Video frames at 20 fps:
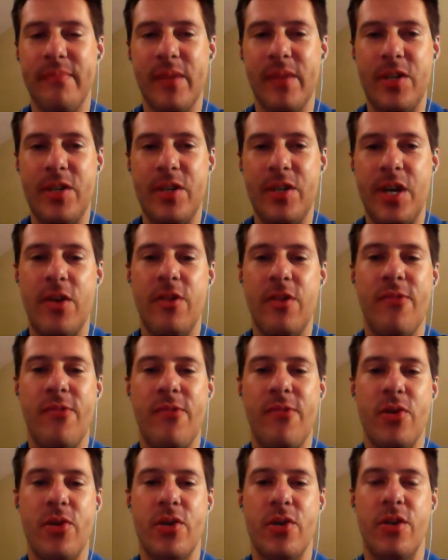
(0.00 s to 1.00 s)
She got her
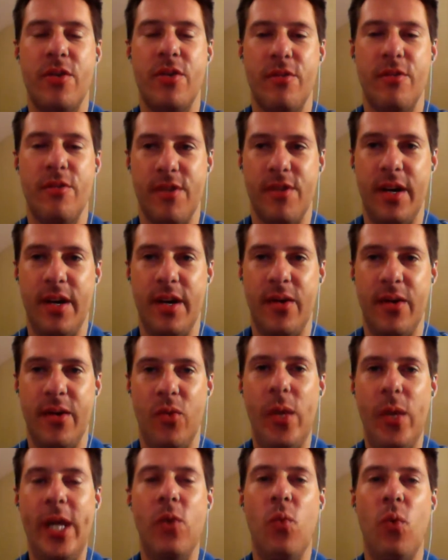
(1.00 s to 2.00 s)
version of
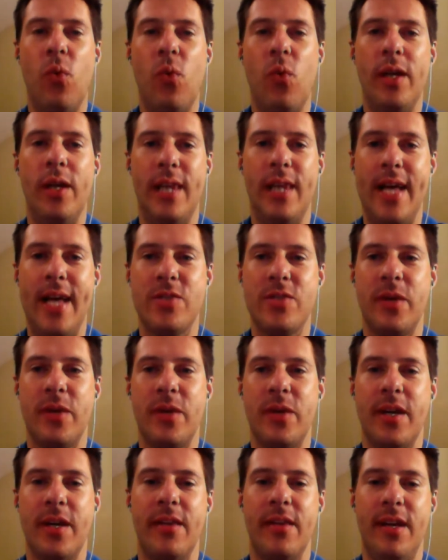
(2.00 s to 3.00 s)
week one last
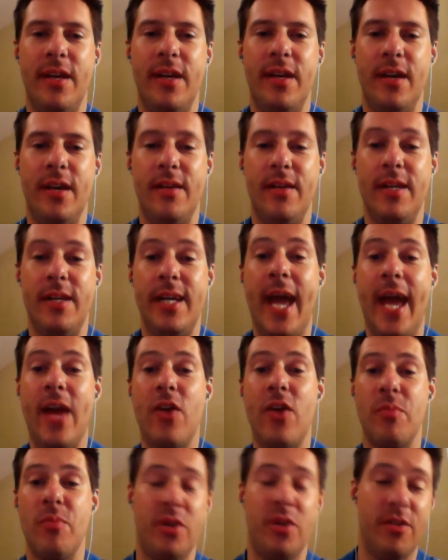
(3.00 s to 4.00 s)
weekend, the
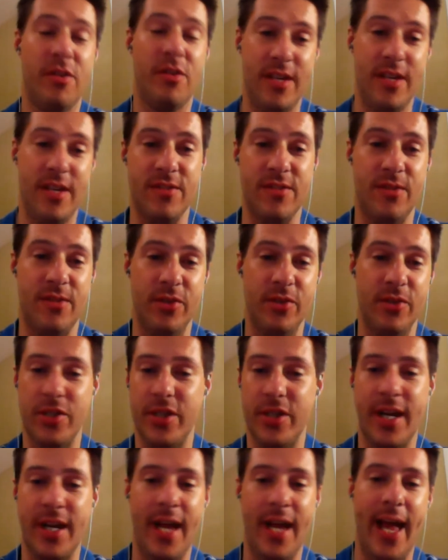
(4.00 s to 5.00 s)
Decatur Book Festival. She's
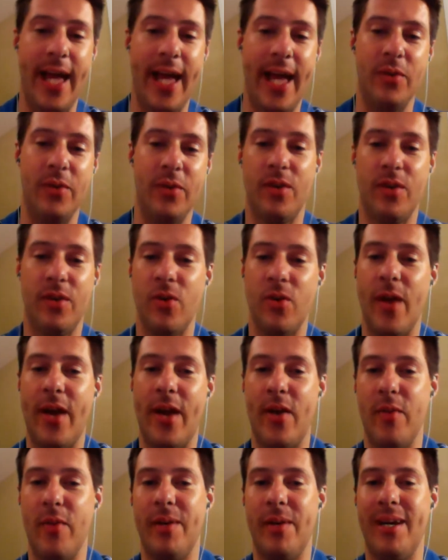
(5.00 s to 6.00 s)
got to hang out with all our
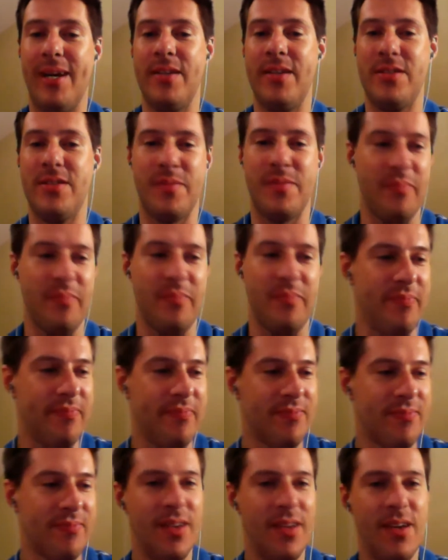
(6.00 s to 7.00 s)
writer buddies.
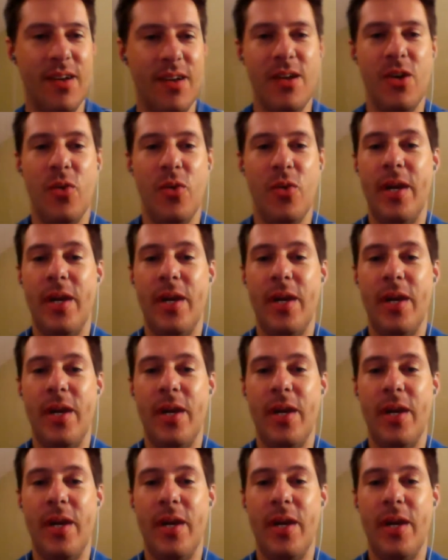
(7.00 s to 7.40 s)
We